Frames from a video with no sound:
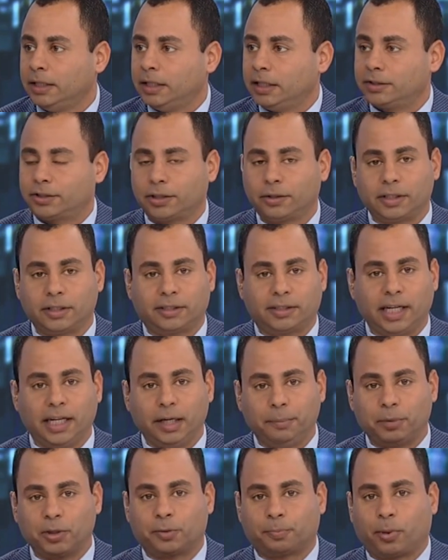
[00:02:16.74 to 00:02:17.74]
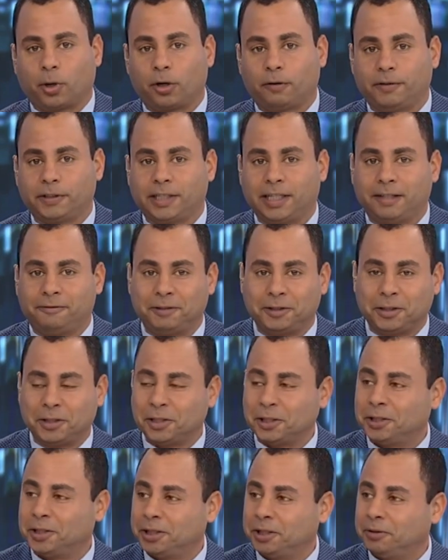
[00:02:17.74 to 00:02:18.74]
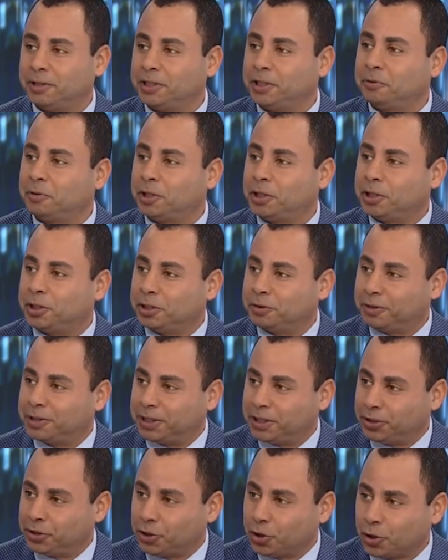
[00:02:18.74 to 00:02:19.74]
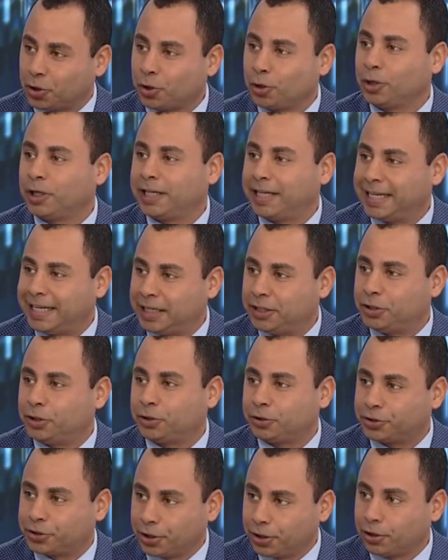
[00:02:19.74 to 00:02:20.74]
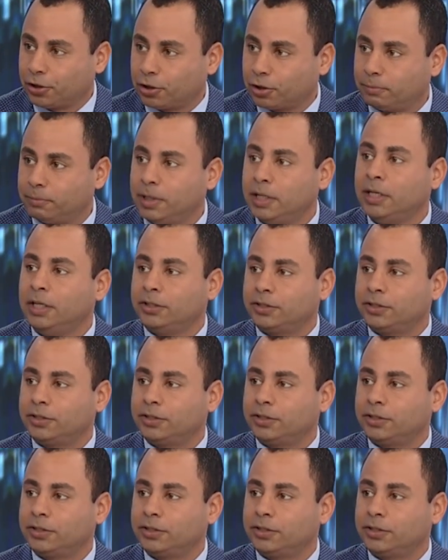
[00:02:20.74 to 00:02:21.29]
And so the setup is perfect, and if he's going to do it, you want to do it early in your term,